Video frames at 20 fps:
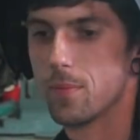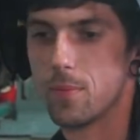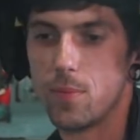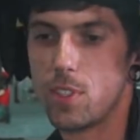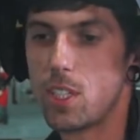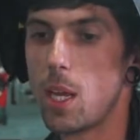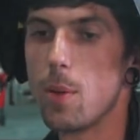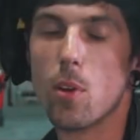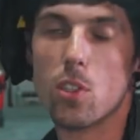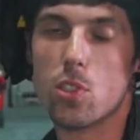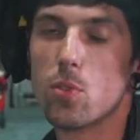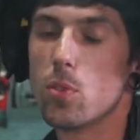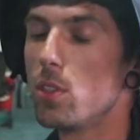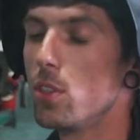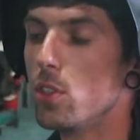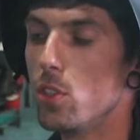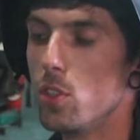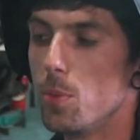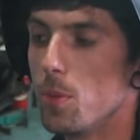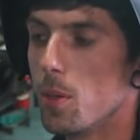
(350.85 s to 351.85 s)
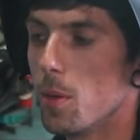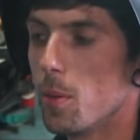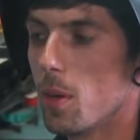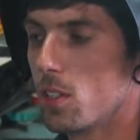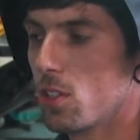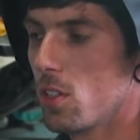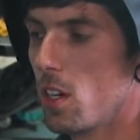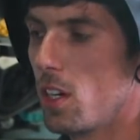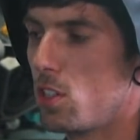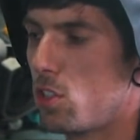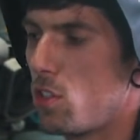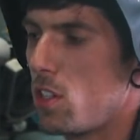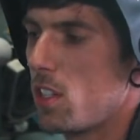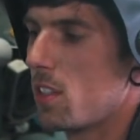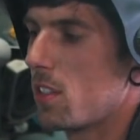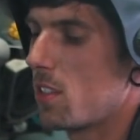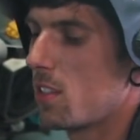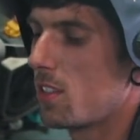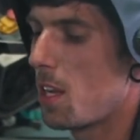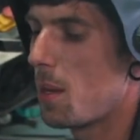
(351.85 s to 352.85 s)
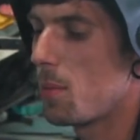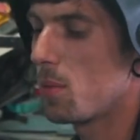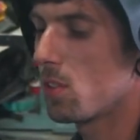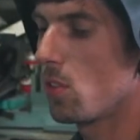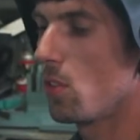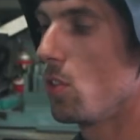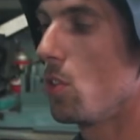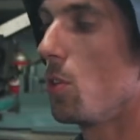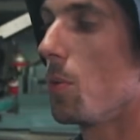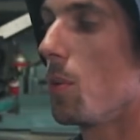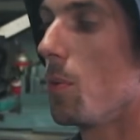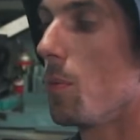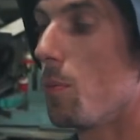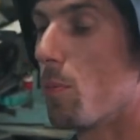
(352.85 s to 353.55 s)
Same goes with aluminum. I try and treat this the same as aluminum.